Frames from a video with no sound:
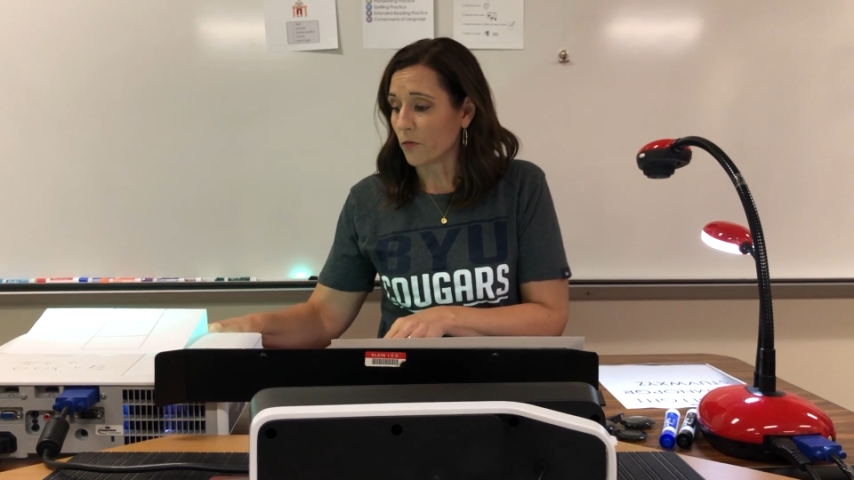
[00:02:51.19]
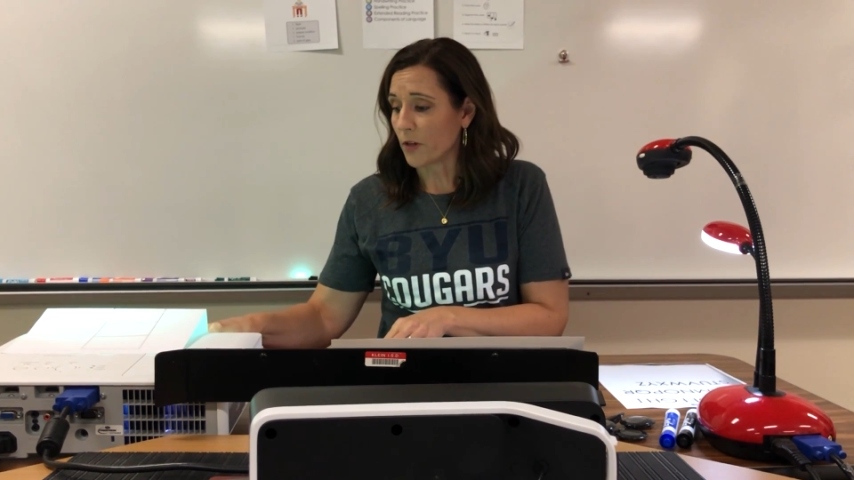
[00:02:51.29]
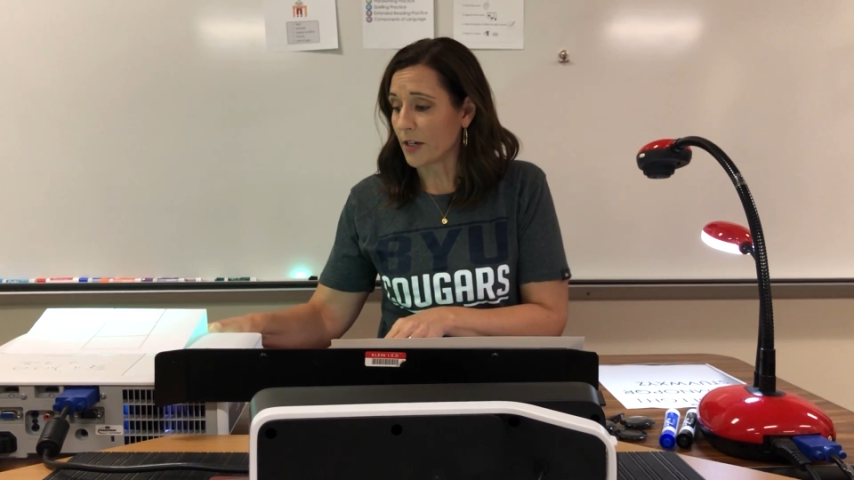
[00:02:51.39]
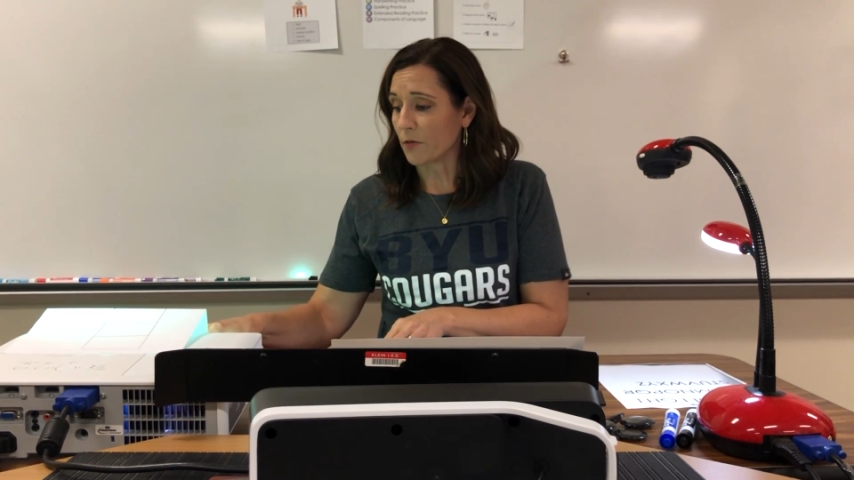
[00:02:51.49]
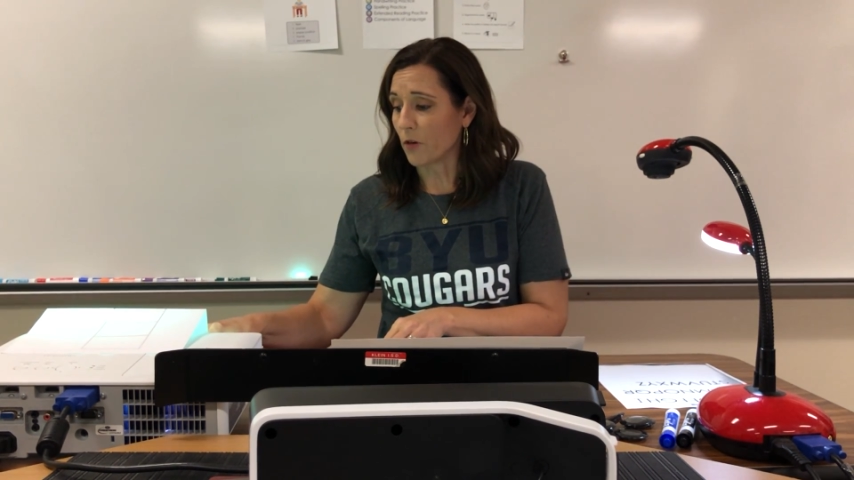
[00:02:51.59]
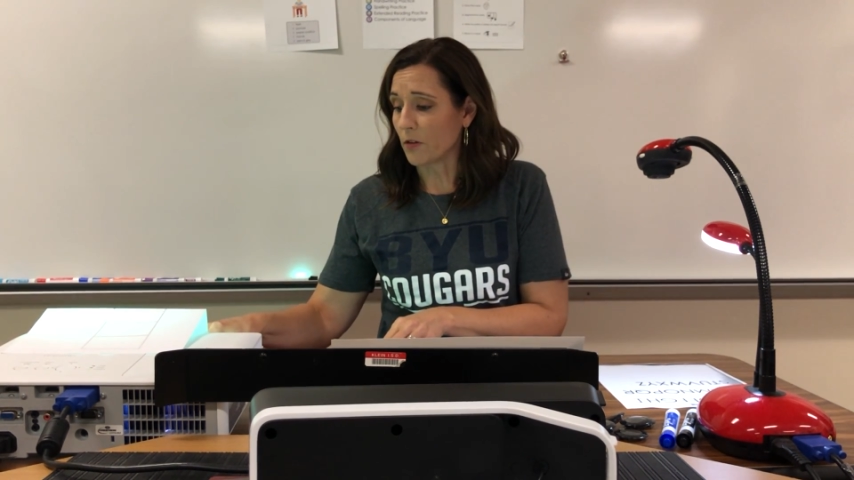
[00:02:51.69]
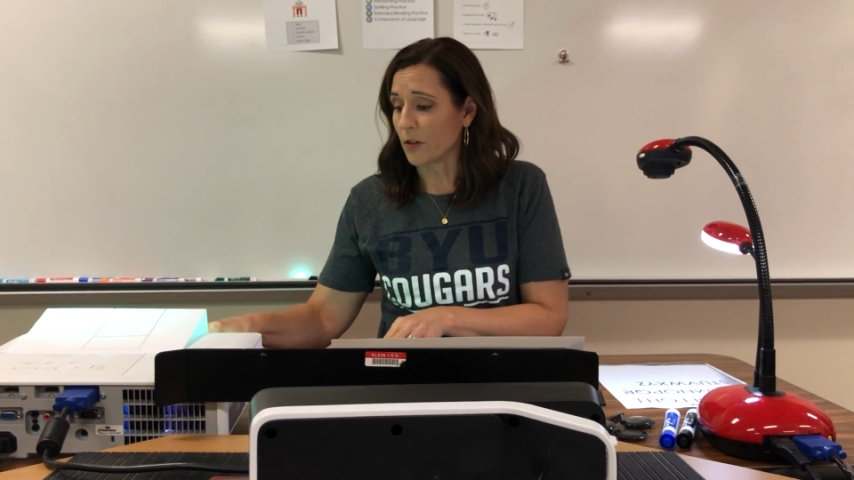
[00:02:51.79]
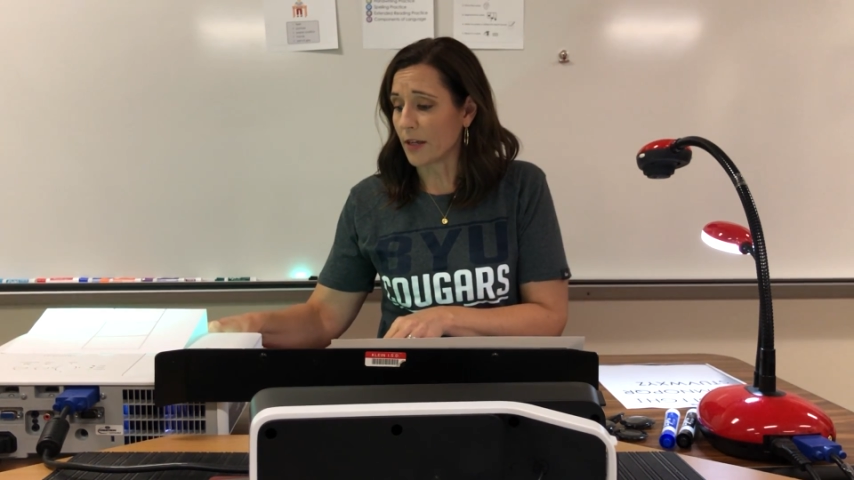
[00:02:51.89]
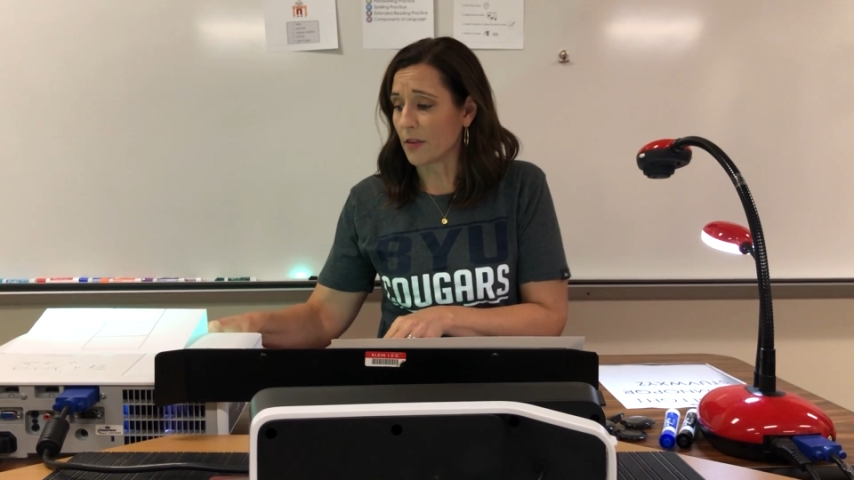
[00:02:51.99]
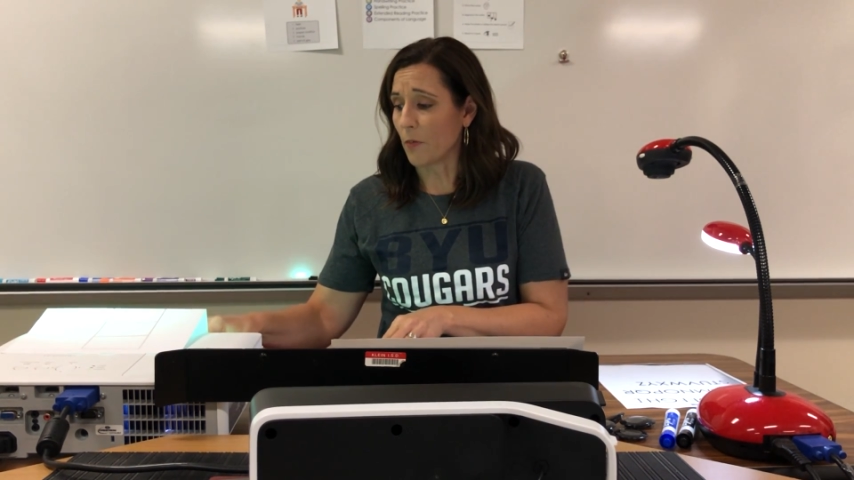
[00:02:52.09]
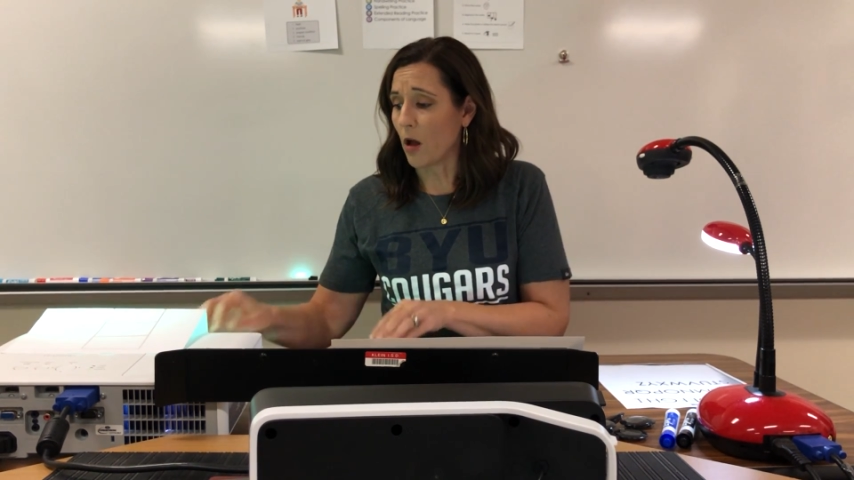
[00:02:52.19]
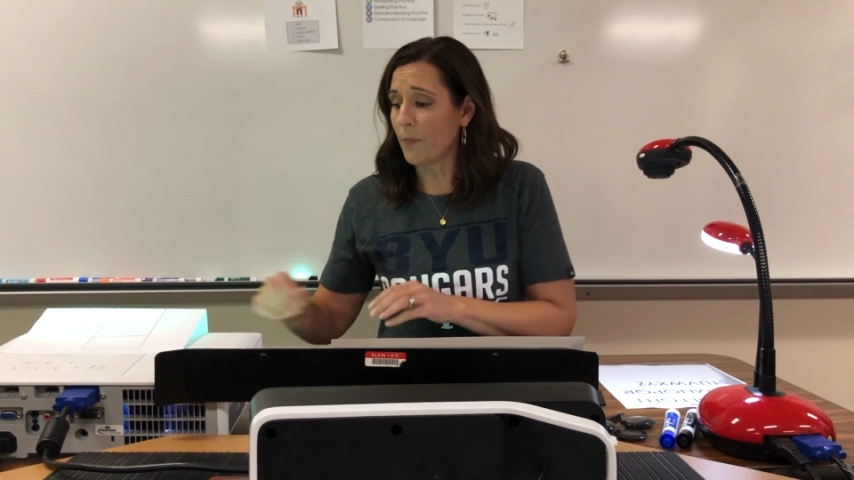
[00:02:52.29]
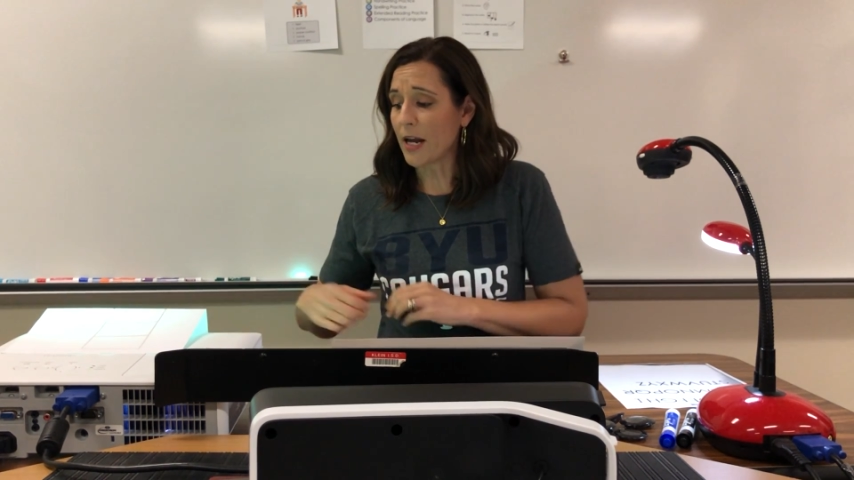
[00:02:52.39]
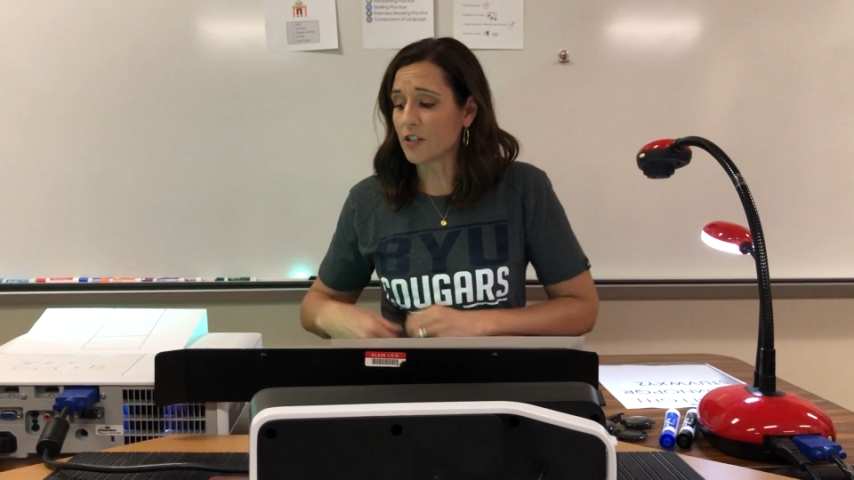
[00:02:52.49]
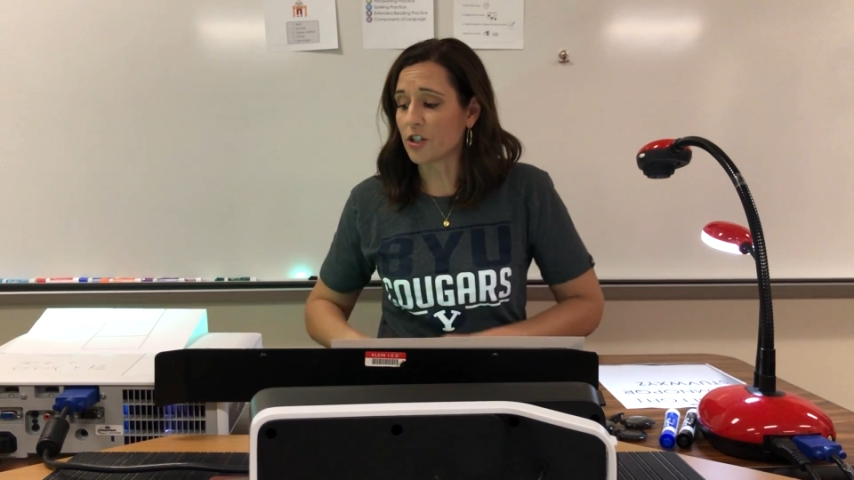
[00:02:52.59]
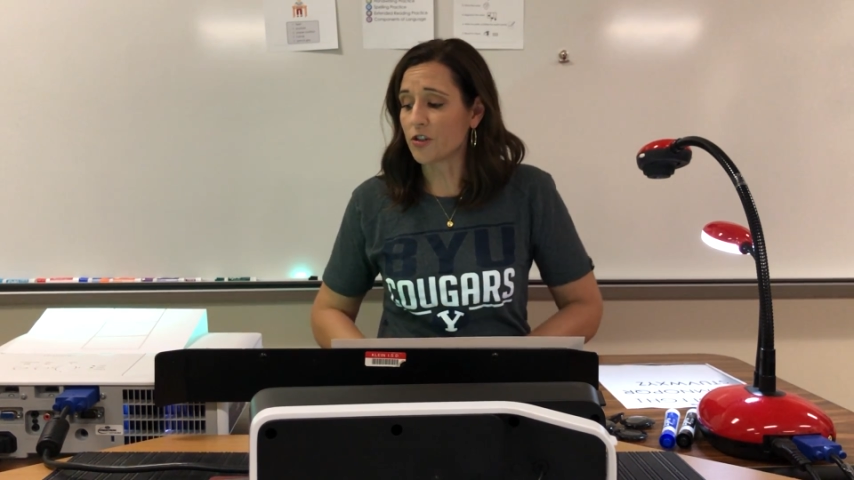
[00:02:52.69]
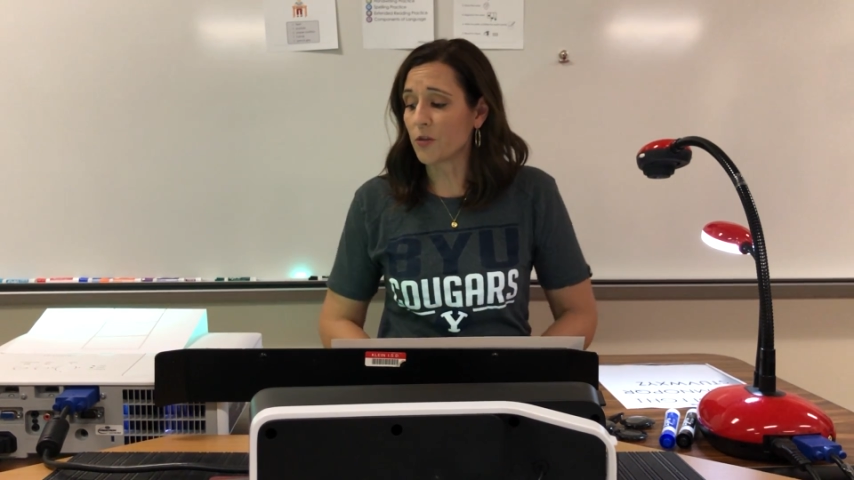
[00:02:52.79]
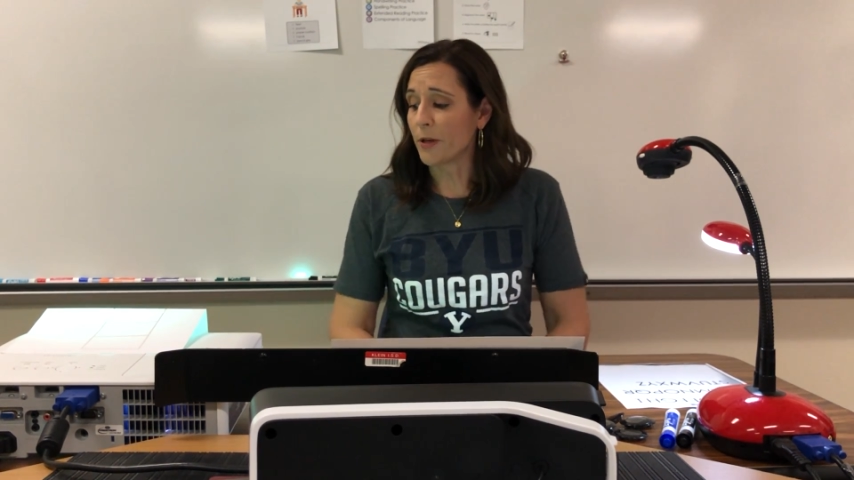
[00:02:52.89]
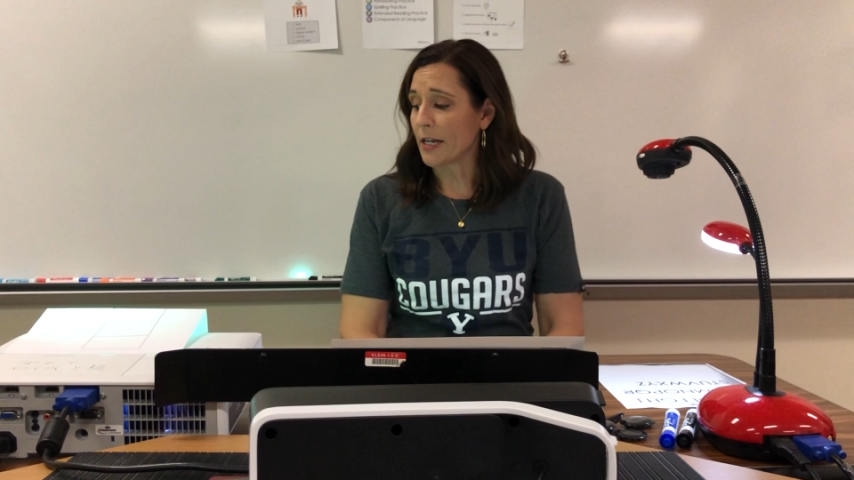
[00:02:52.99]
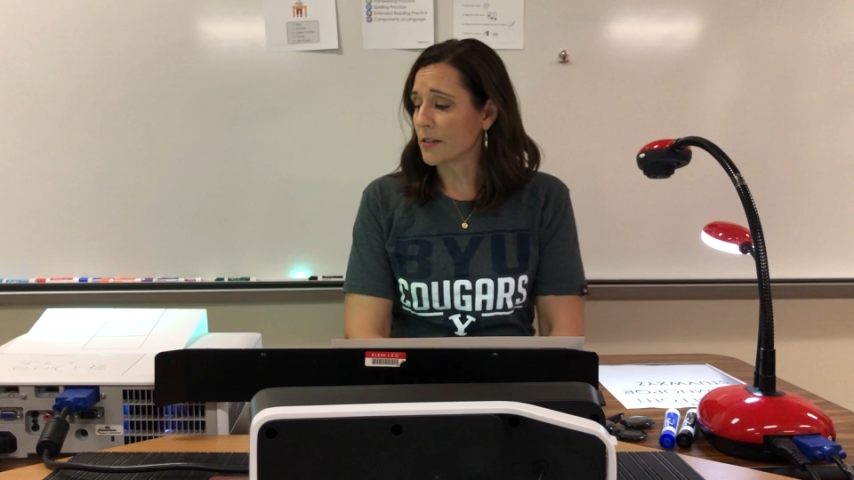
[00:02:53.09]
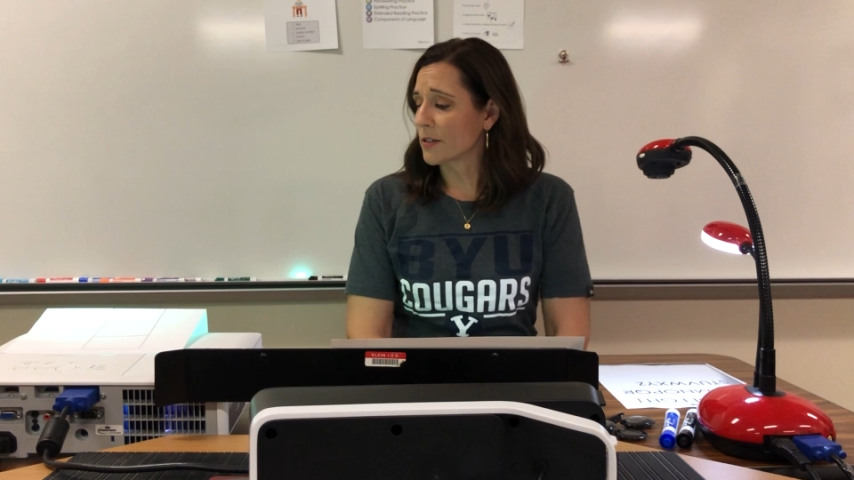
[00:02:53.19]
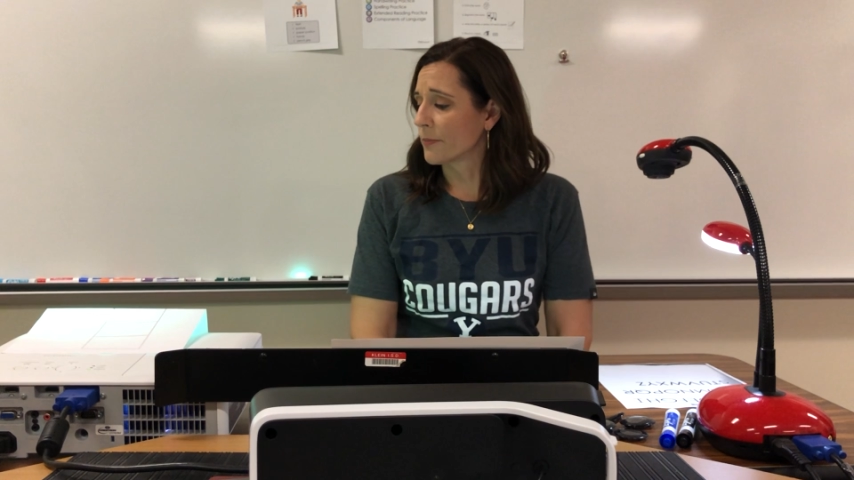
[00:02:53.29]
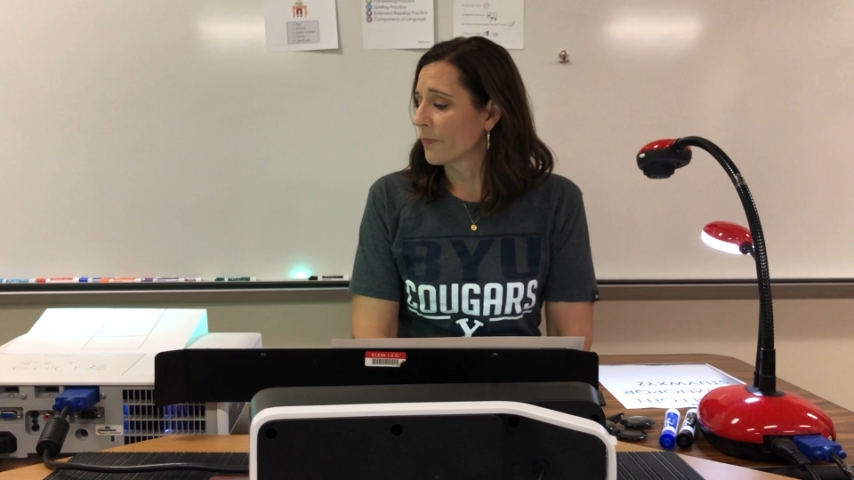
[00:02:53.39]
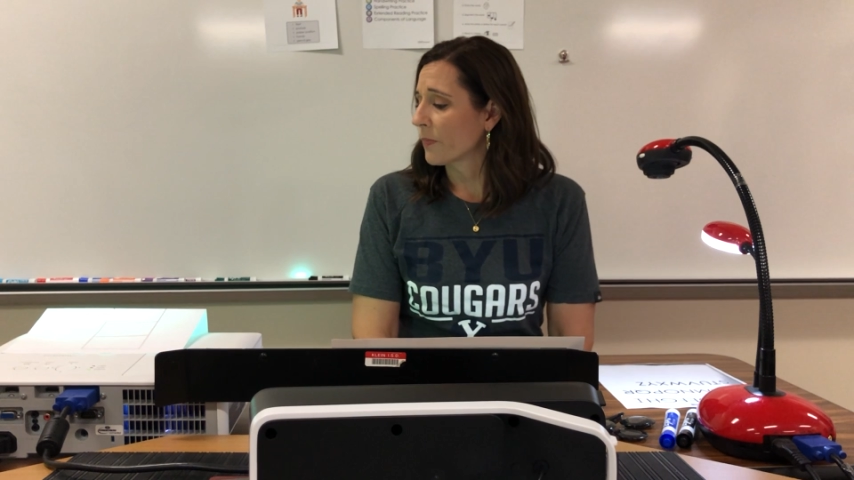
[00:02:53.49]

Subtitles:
Get them all matched in 2 minutes.